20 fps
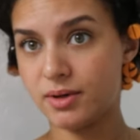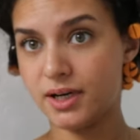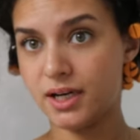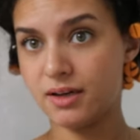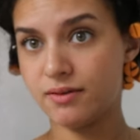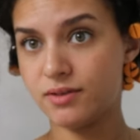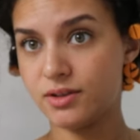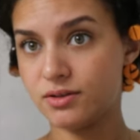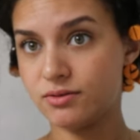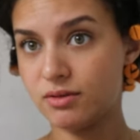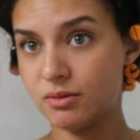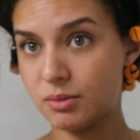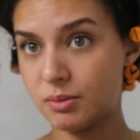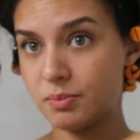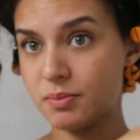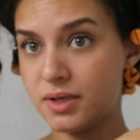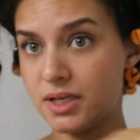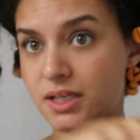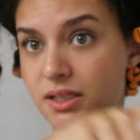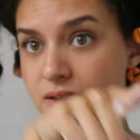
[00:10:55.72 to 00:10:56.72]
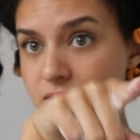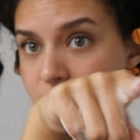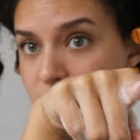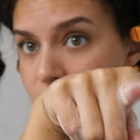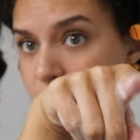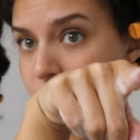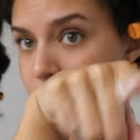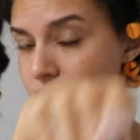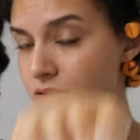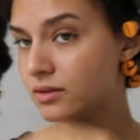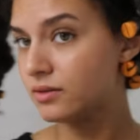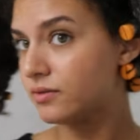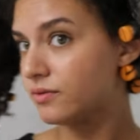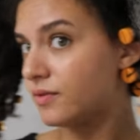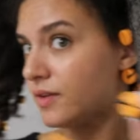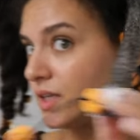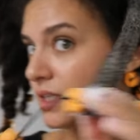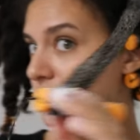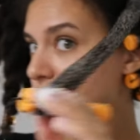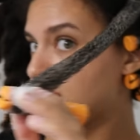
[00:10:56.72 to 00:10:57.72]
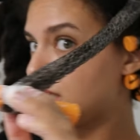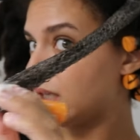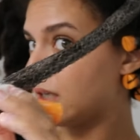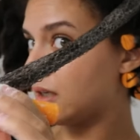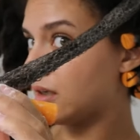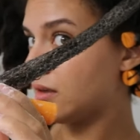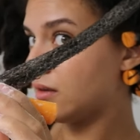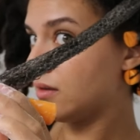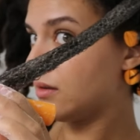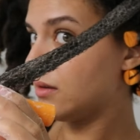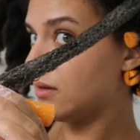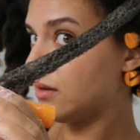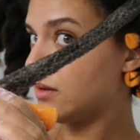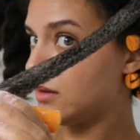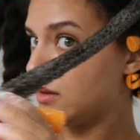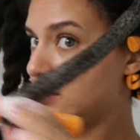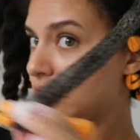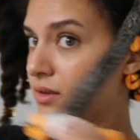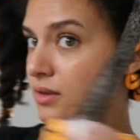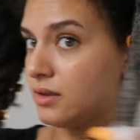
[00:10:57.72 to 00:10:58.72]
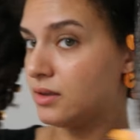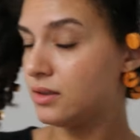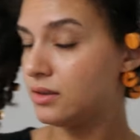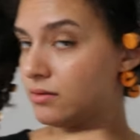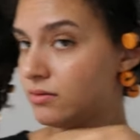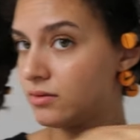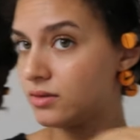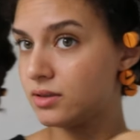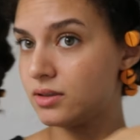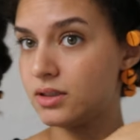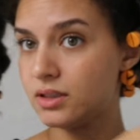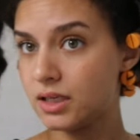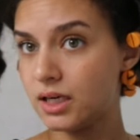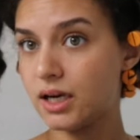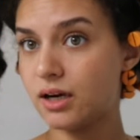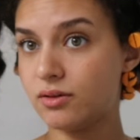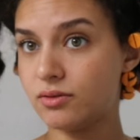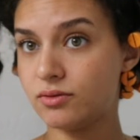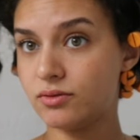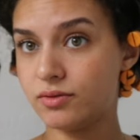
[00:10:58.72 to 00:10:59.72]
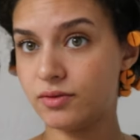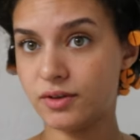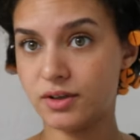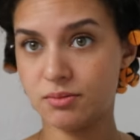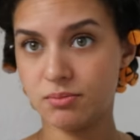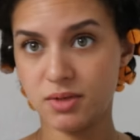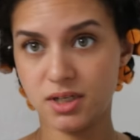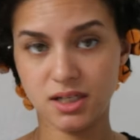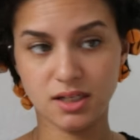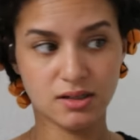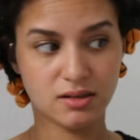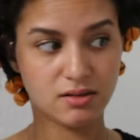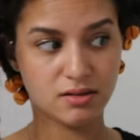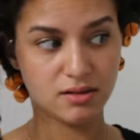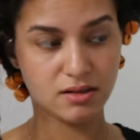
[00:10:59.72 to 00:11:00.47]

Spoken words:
I have this rubber piece facing out in front of me.